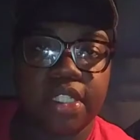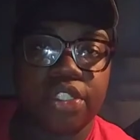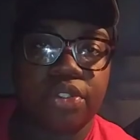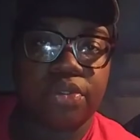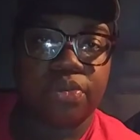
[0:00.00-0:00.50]
that
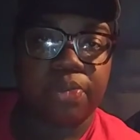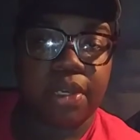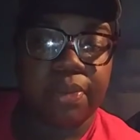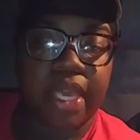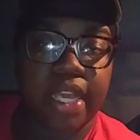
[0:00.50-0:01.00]
you
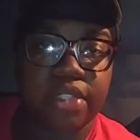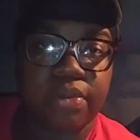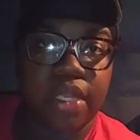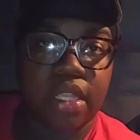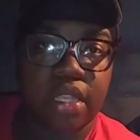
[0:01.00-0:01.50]
pump gas
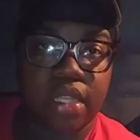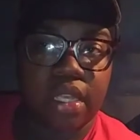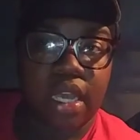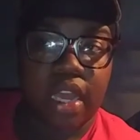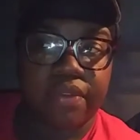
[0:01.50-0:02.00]
with,
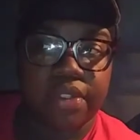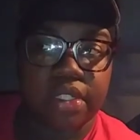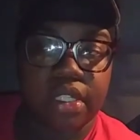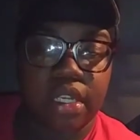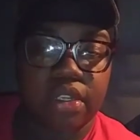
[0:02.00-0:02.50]

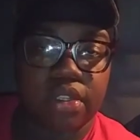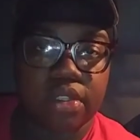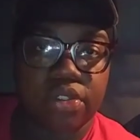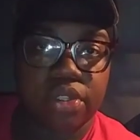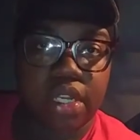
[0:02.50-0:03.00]
obviously, under
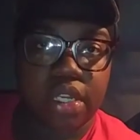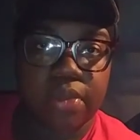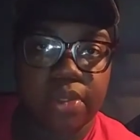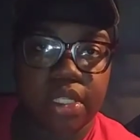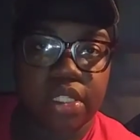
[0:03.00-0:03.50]
the truck
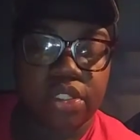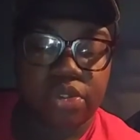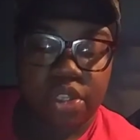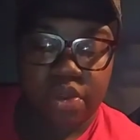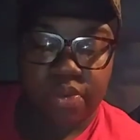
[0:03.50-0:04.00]
because
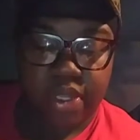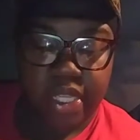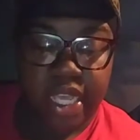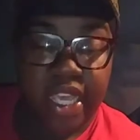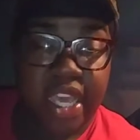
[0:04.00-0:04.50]
you don't want
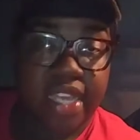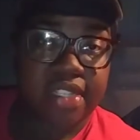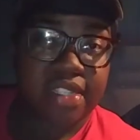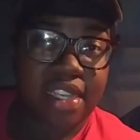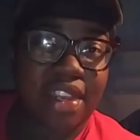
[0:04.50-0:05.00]
that gas
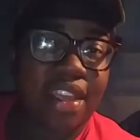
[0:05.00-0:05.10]
scent